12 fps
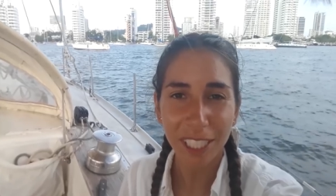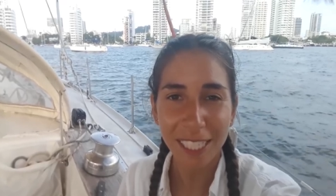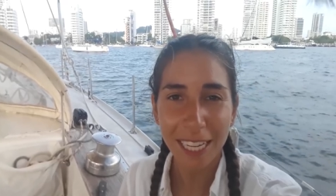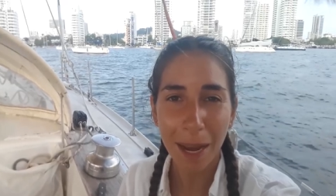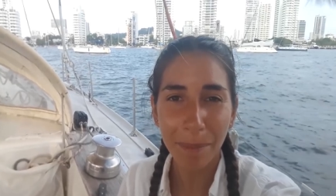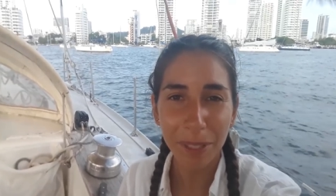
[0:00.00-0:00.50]

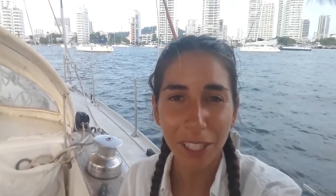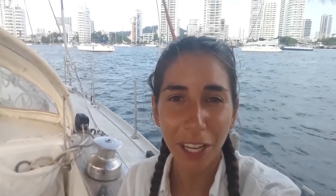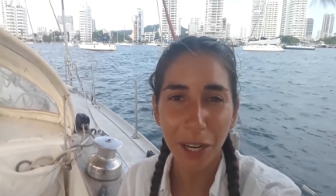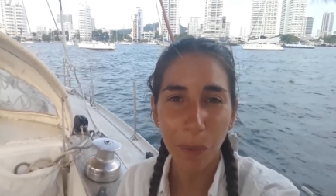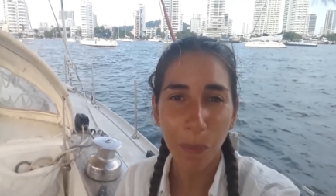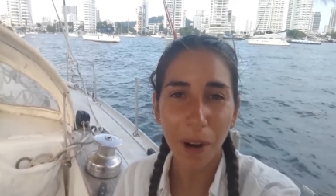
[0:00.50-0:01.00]
stamped,
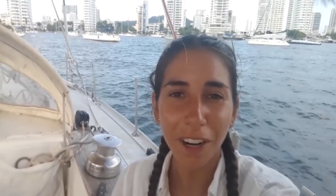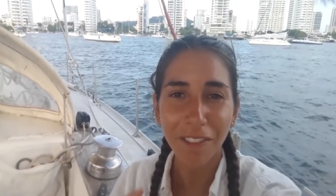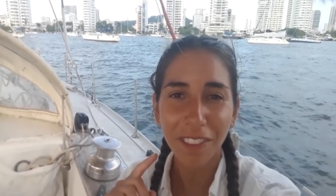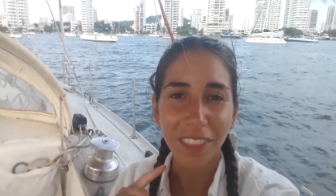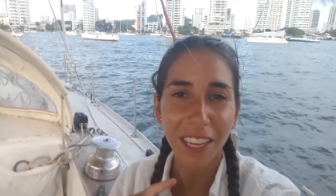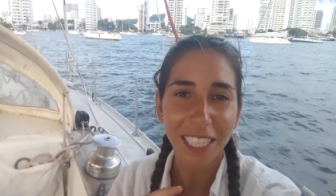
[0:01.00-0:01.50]
so one
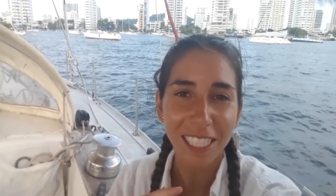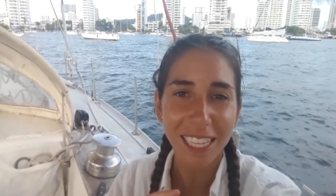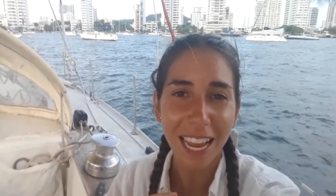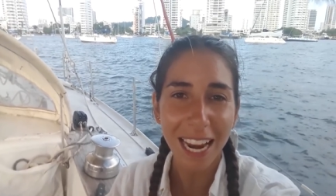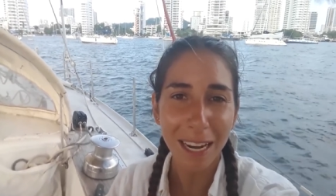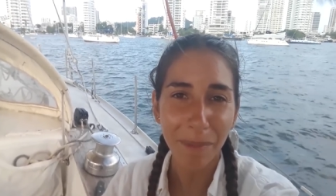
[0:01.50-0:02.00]
of the things
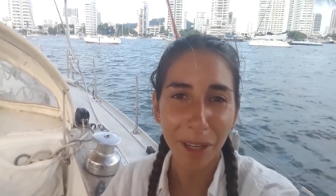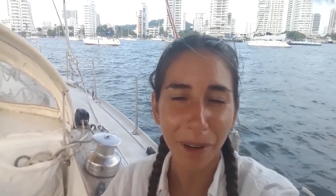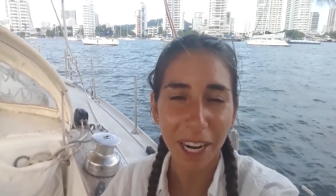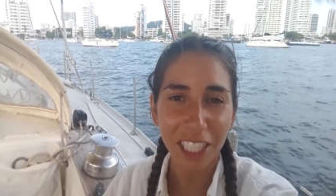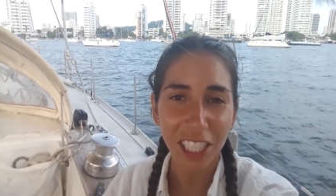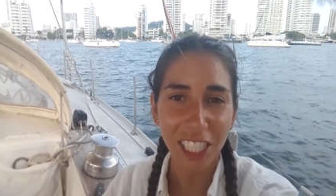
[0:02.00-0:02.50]
then,
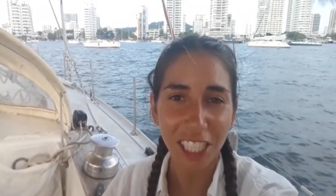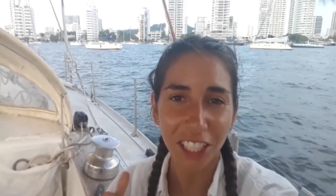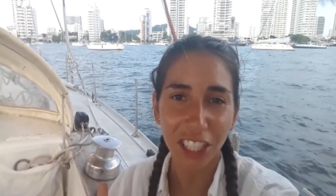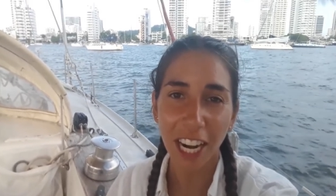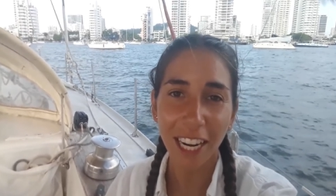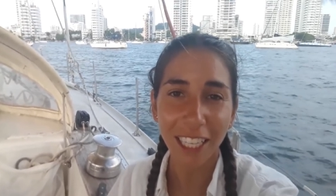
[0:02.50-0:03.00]
immigration
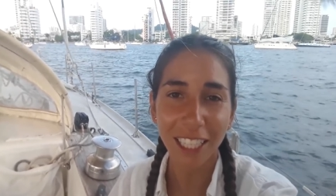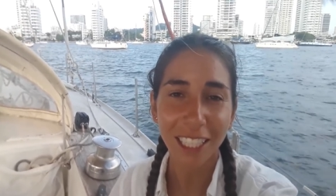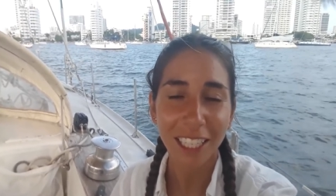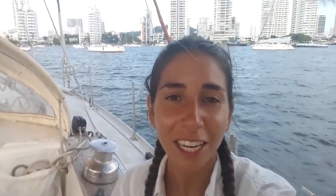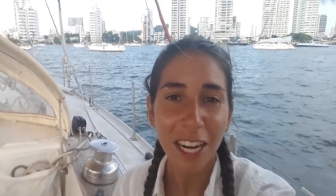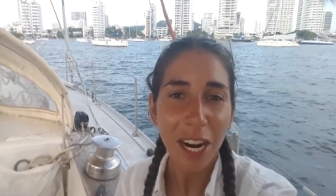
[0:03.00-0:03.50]
check.
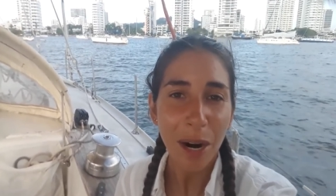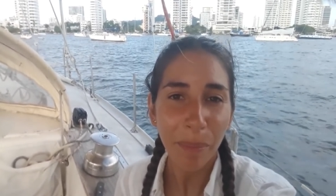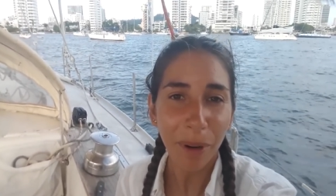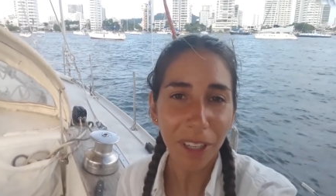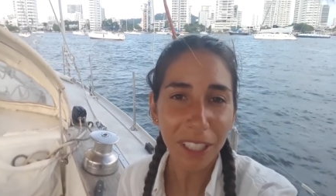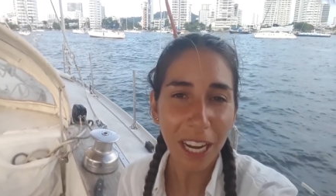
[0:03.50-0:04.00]

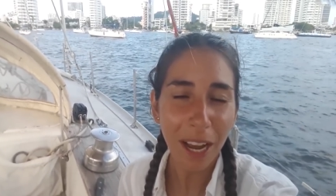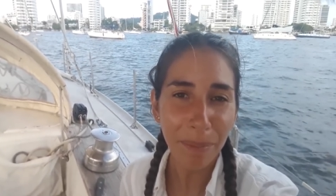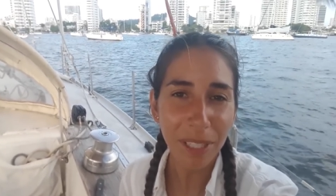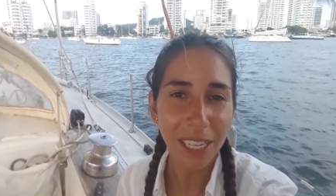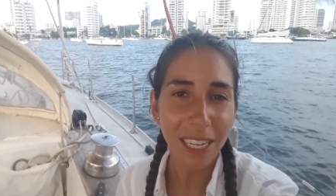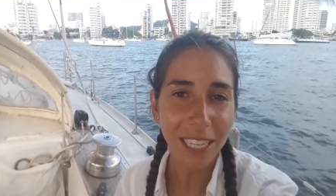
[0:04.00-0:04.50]
Port
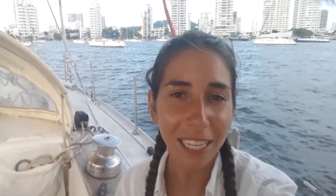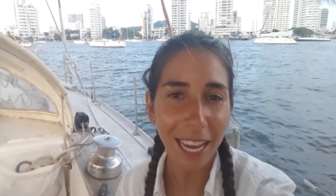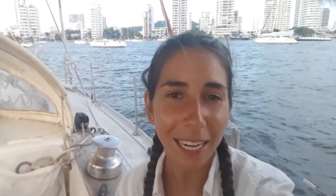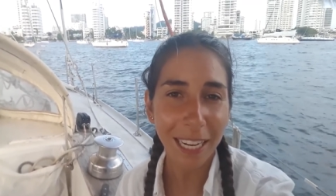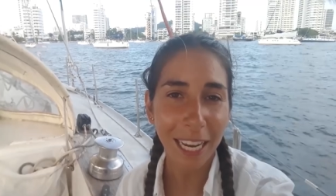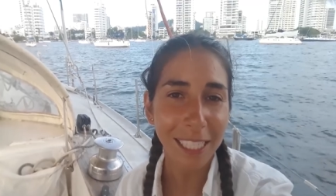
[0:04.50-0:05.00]
captain
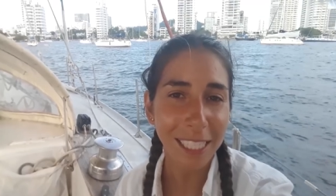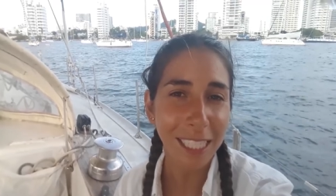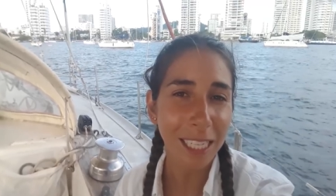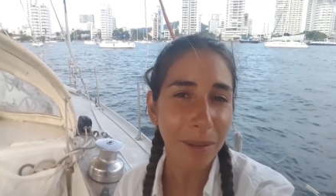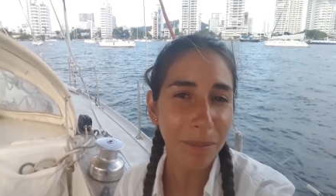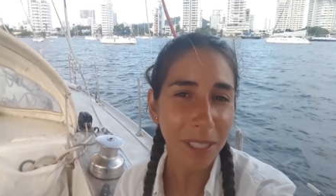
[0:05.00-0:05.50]
and
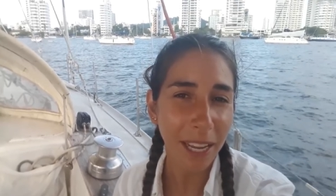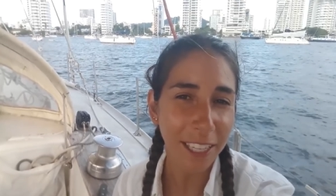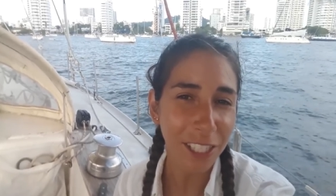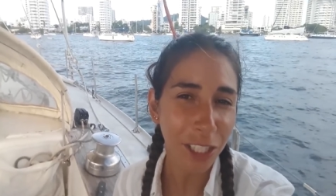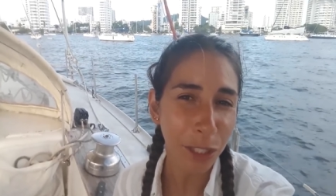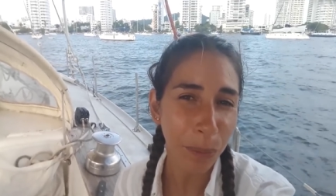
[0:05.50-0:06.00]
customs
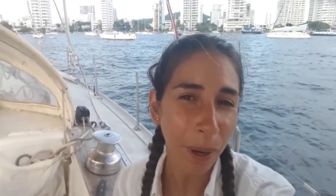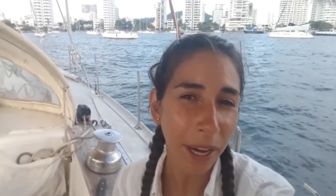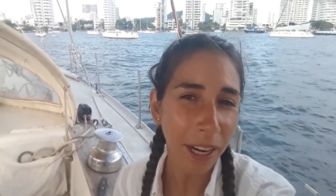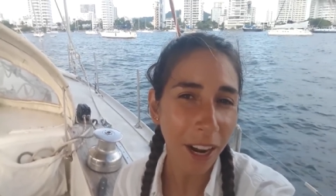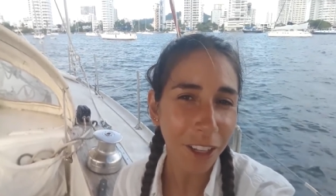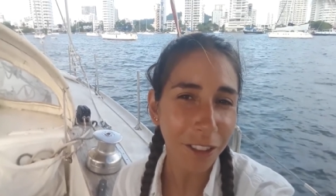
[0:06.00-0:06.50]
has to
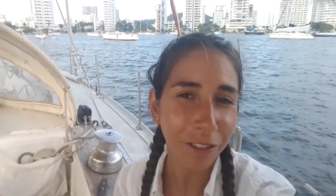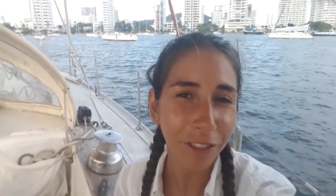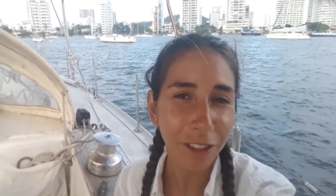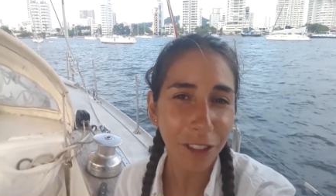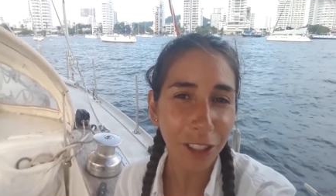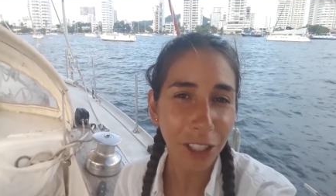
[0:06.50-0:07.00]
wait out
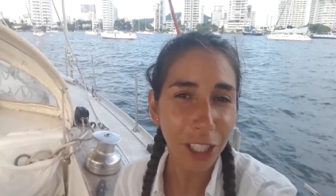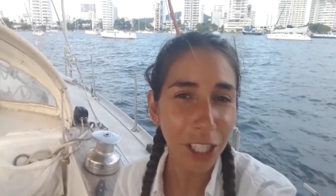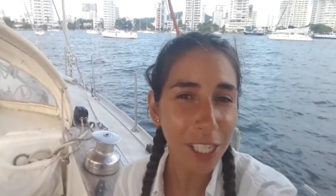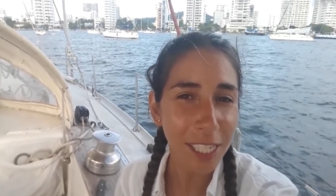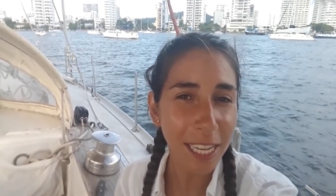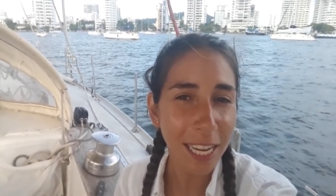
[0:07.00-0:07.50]
for
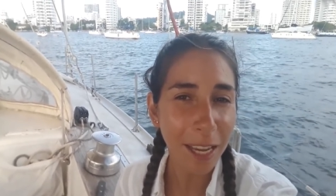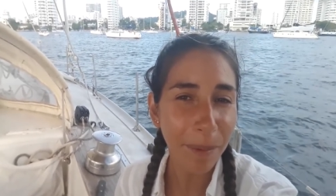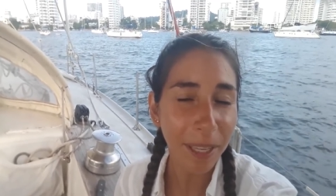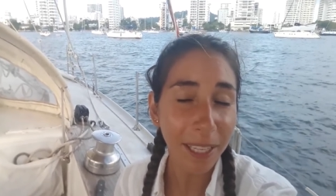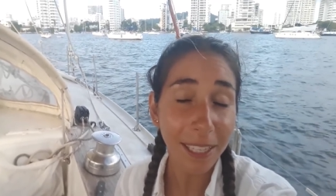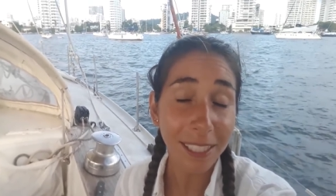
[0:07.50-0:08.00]
Tuesday
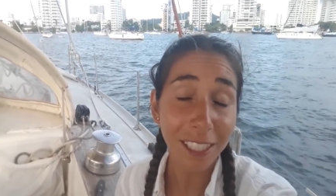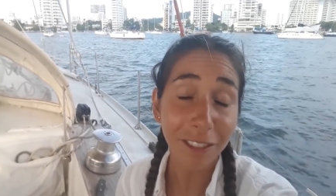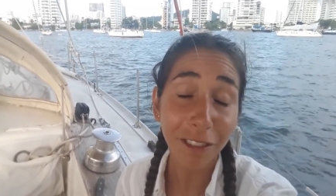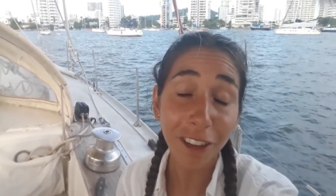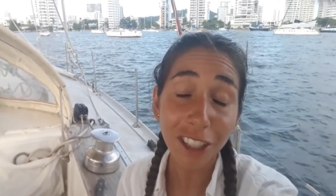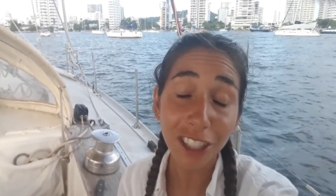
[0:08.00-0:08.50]
because
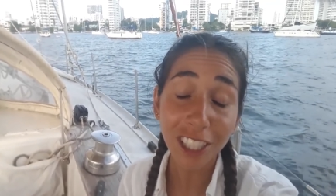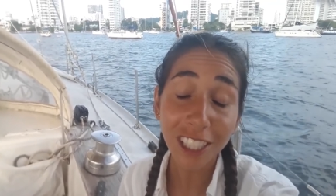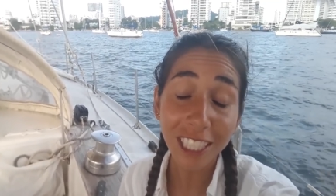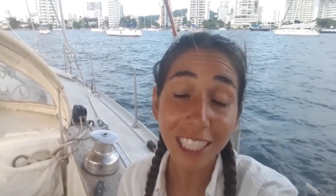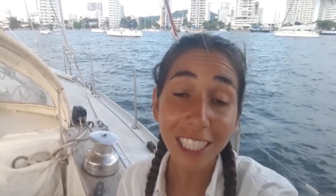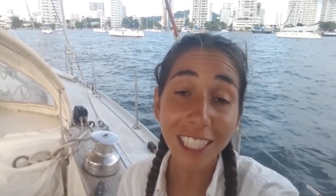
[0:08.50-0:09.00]

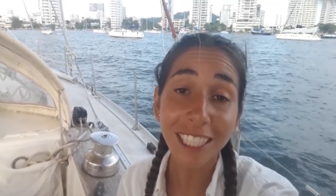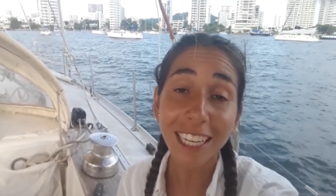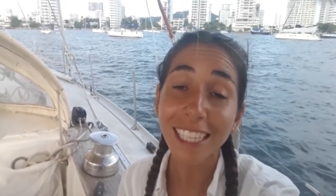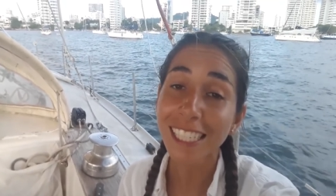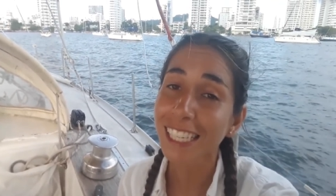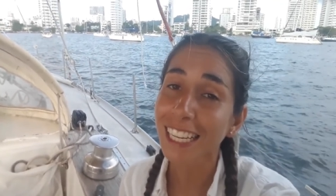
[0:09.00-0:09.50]
unfortunately
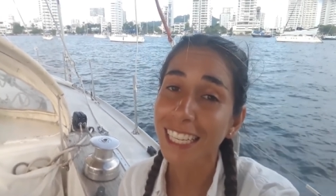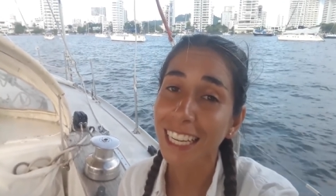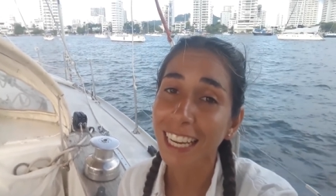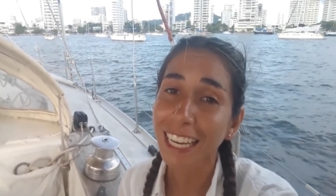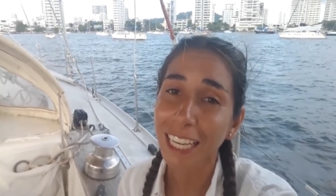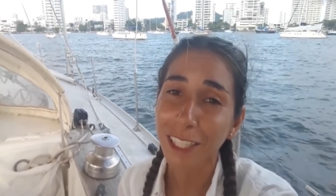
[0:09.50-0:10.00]
today is
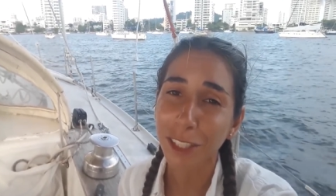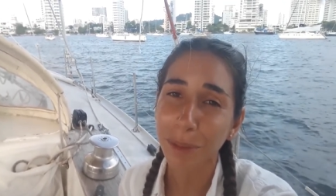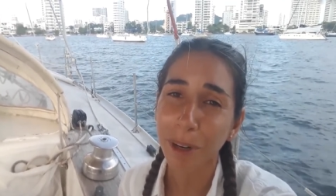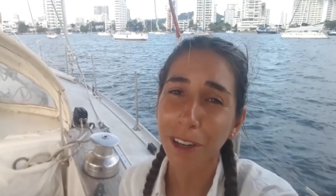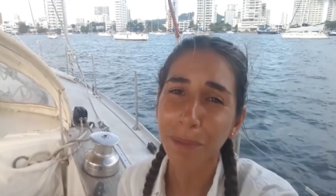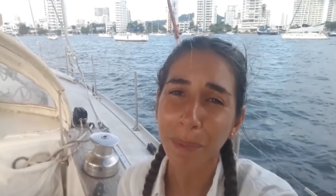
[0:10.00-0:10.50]
Sunday and
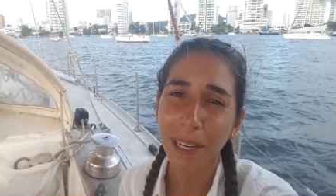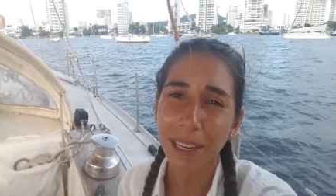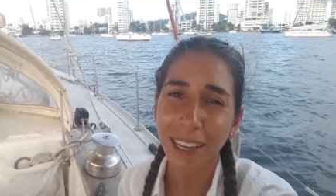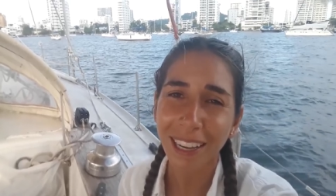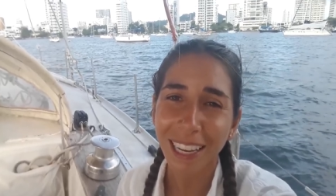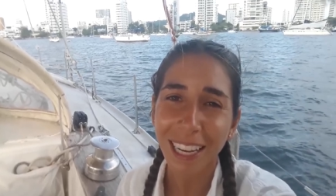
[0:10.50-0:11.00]
tomorrow
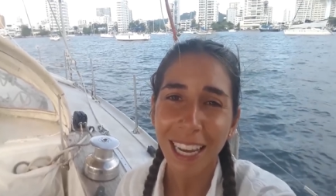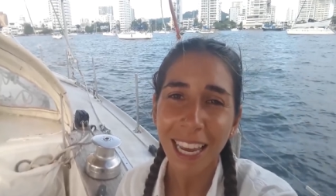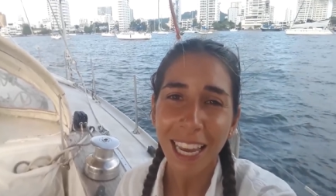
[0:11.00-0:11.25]
Monday.